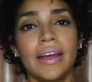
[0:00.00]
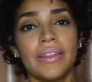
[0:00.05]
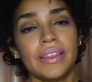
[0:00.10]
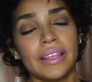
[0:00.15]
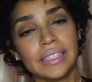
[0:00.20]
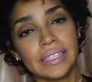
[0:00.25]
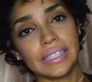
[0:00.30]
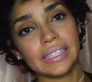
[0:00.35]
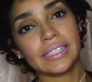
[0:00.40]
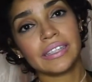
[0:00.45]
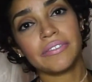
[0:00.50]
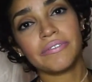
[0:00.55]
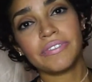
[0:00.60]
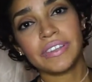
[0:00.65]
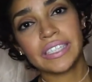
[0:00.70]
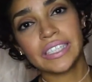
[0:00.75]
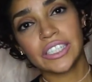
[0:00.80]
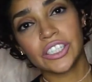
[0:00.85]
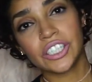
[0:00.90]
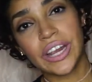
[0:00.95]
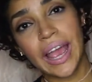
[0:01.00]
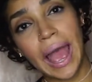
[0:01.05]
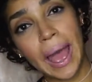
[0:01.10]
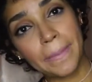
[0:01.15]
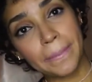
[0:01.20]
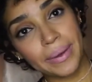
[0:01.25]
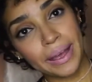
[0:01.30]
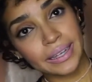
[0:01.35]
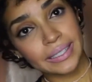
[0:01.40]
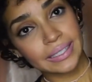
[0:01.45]
This is the vintage
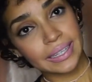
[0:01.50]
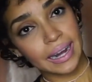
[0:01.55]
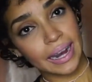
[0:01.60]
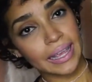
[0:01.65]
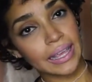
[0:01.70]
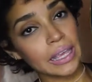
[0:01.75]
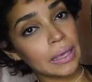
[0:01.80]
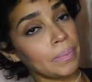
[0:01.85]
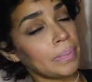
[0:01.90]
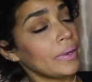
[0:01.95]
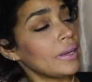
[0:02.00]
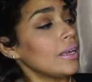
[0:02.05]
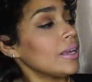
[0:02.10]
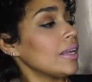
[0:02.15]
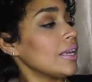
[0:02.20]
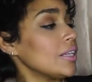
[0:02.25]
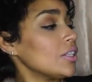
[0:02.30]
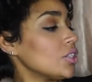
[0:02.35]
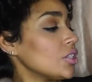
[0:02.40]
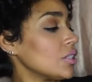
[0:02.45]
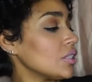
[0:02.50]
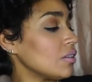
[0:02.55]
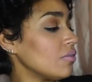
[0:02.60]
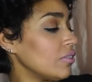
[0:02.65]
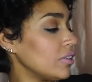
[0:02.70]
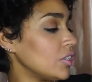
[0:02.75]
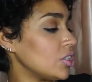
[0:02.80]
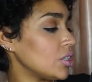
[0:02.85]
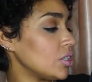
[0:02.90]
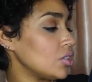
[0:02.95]
hat box that I keep it in. It's just a
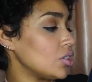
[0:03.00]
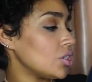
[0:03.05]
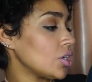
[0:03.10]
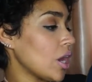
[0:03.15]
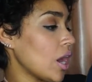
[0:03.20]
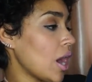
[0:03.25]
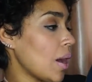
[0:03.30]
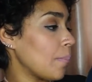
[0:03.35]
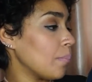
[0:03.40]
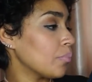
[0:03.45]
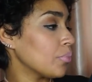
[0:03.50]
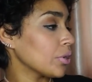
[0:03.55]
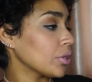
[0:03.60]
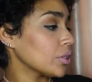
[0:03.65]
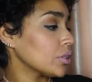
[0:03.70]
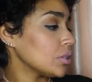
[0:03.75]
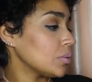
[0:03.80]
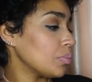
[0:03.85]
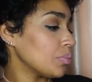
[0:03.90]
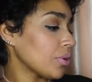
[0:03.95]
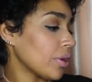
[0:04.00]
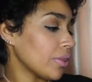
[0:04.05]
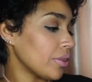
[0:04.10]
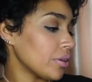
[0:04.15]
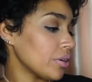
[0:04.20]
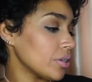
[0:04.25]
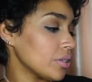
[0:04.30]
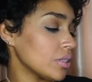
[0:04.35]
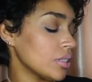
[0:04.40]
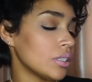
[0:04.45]
vintage Brooks
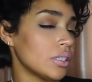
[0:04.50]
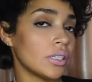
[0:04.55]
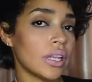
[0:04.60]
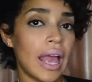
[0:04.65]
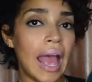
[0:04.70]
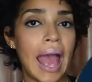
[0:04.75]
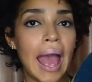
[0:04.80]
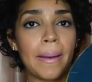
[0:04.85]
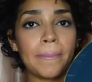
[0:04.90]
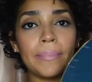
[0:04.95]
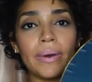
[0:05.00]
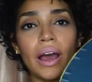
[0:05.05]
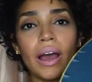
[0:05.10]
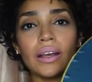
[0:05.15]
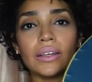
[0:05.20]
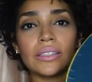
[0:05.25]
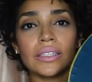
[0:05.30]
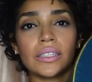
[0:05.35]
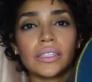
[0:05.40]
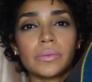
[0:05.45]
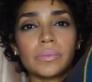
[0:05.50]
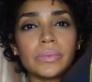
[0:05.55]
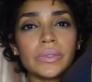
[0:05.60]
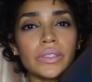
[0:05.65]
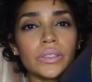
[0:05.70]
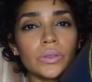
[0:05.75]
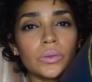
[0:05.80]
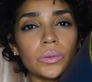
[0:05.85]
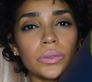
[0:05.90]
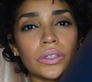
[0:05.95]
Brothers hat box. It's
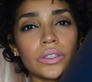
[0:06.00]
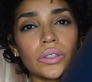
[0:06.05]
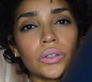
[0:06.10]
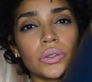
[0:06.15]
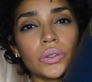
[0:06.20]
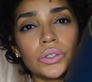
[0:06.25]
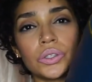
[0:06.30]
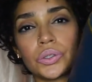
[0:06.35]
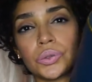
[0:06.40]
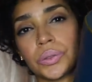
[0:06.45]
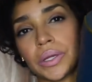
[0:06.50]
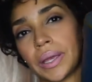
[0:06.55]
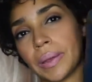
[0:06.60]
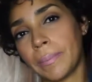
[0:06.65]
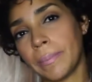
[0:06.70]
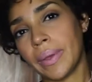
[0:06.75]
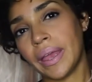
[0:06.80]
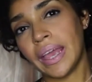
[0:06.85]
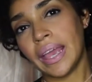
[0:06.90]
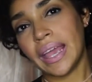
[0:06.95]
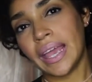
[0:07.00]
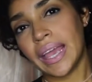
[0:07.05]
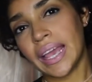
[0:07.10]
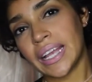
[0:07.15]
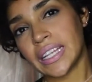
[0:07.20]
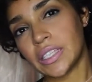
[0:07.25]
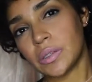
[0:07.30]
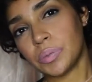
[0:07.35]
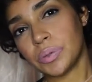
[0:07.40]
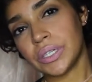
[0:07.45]
blue with gold trim.
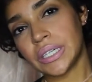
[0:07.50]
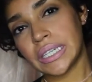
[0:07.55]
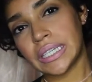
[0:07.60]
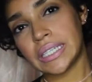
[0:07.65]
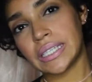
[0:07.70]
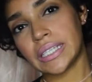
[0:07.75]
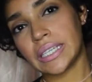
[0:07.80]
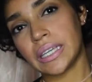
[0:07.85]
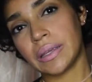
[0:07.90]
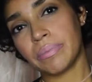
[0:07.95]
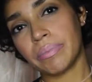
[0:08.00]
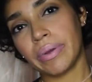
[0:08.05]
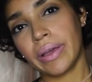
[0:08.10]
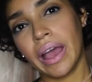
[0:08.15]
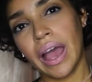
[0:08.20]
It's pretty deep.